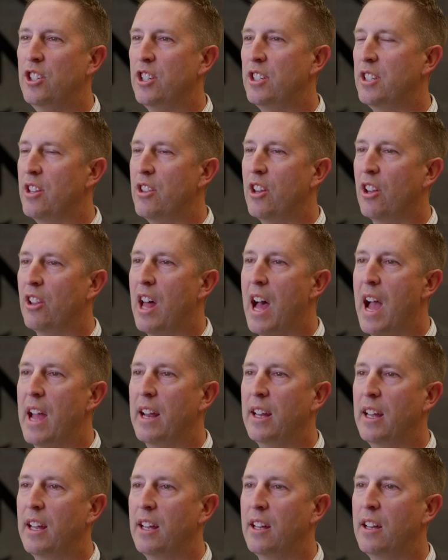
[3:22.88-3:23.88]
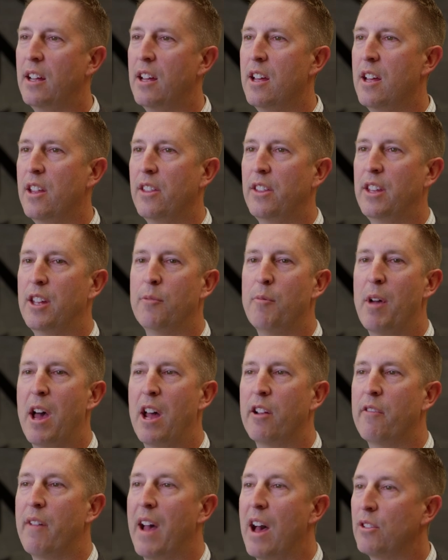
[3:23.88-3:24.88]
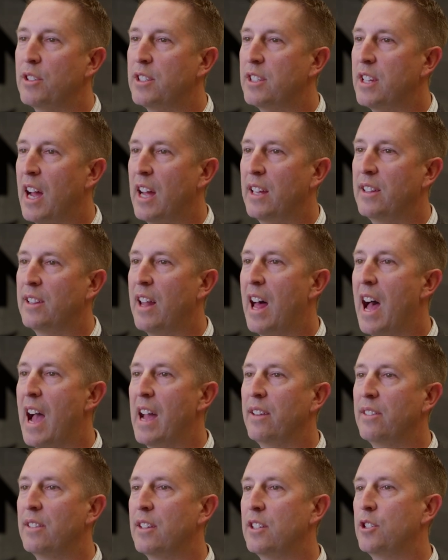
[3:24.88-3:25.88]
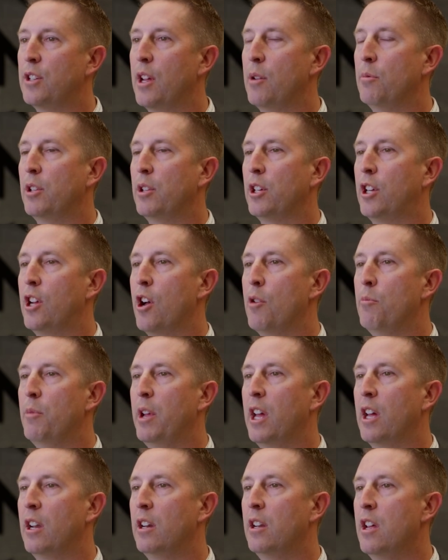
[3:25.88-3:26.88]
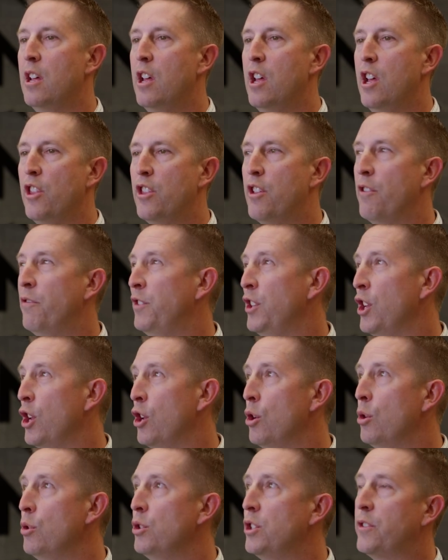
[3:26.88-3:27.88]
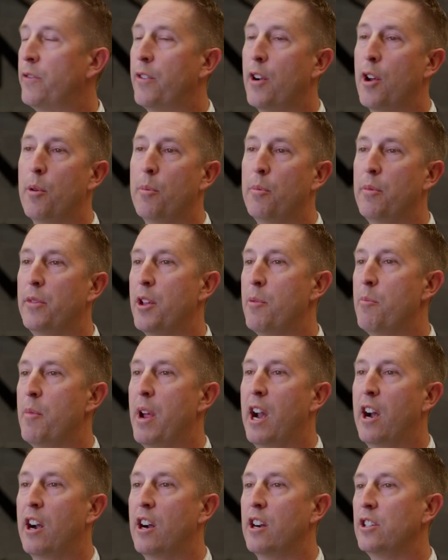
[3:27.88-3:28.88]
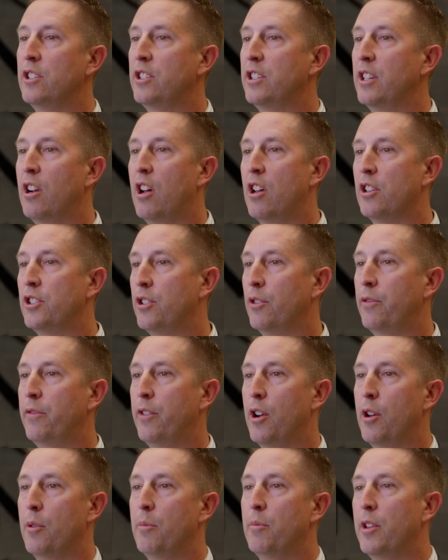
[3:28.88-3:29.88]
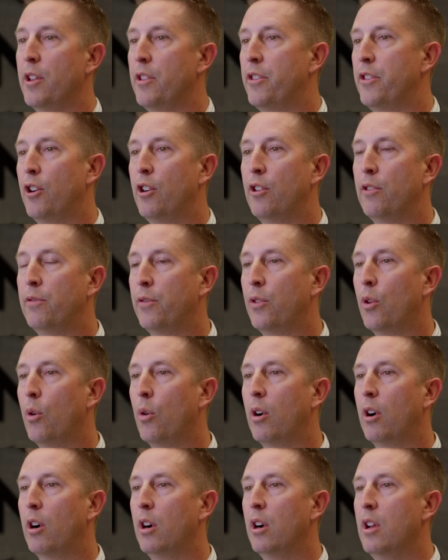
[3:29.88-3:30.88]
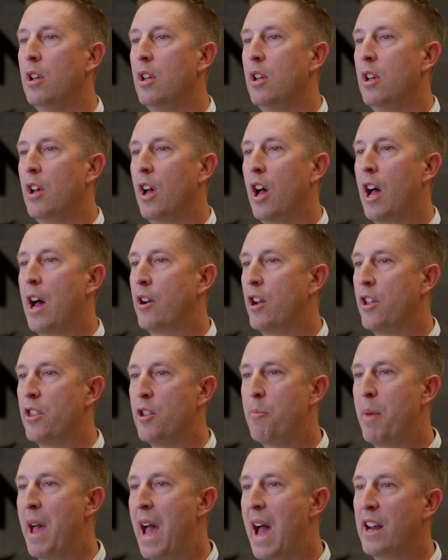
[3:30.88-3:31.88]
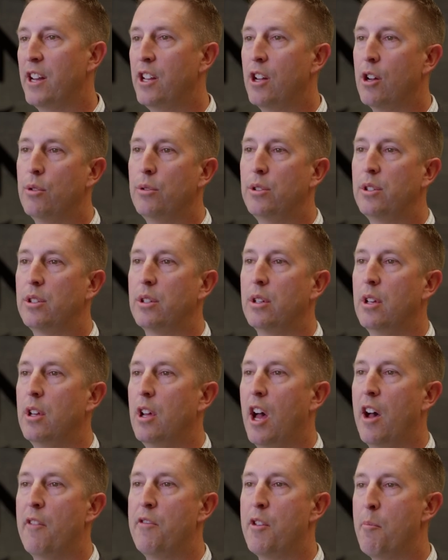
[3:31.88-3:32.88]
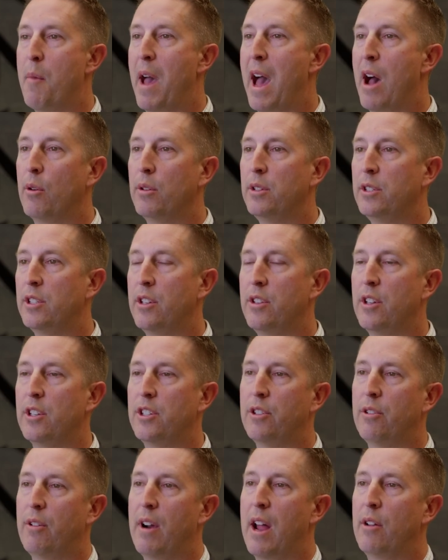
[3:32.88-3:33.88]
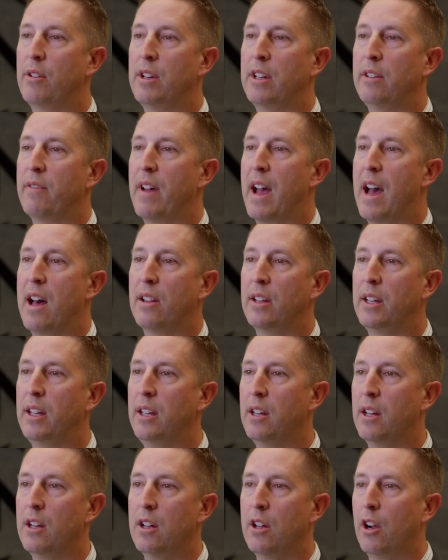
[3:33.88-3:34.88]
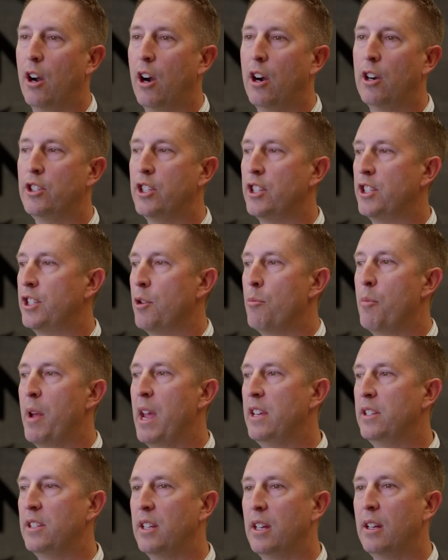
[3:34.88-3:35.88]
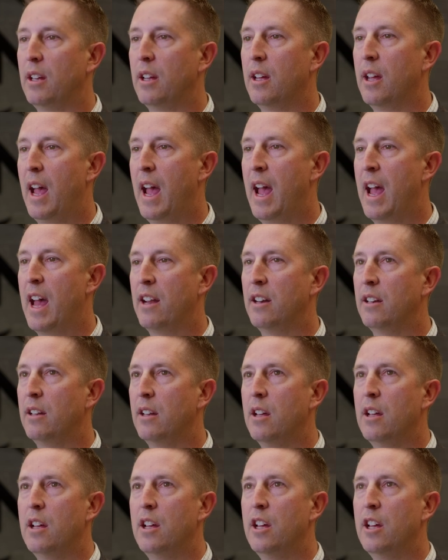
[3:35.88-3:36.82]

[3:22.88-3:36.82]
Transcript: just in the lighting, the amount of outside light that's able to come in, the views from the mayor's and also from the 3rd floor out on the patios of the mountains and the surrounding valley are just amazing. And